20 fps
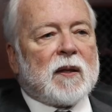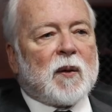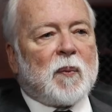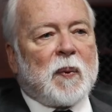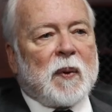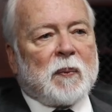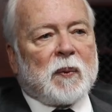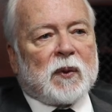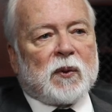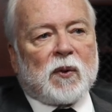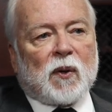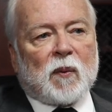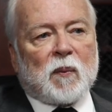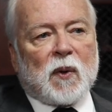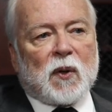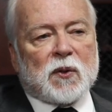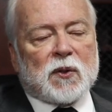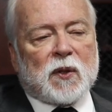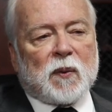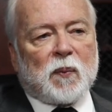The people who are
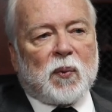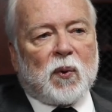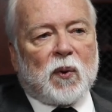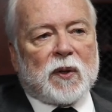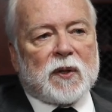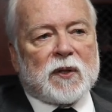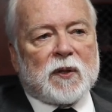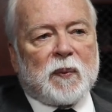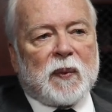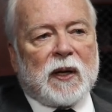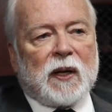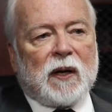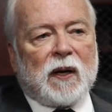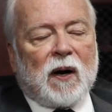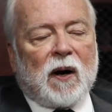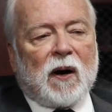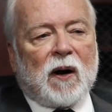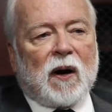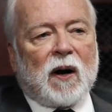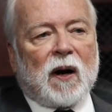most important to
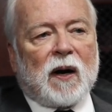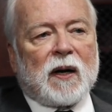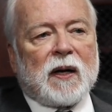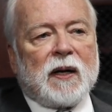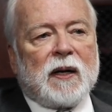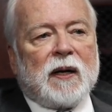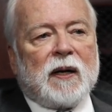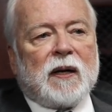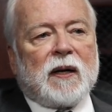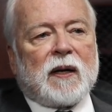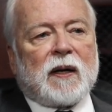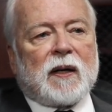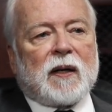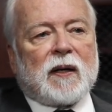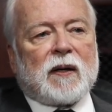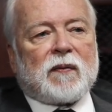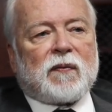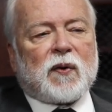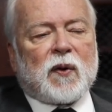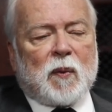me are,
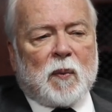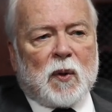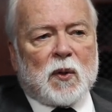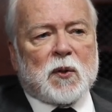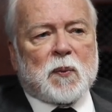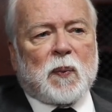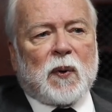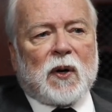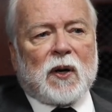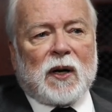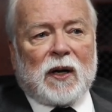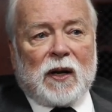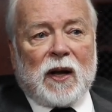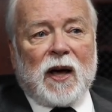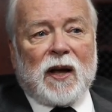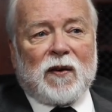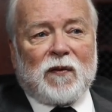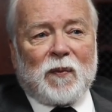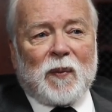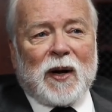for the most part, a
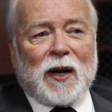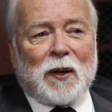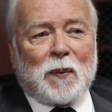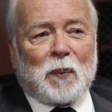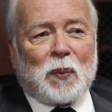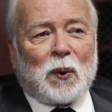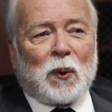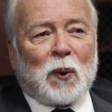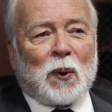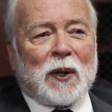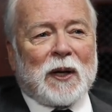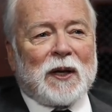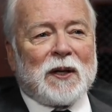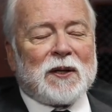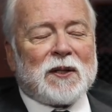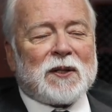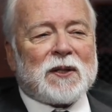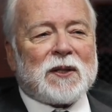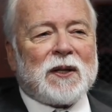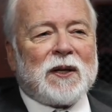lot of my
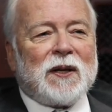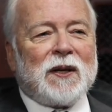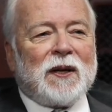employees.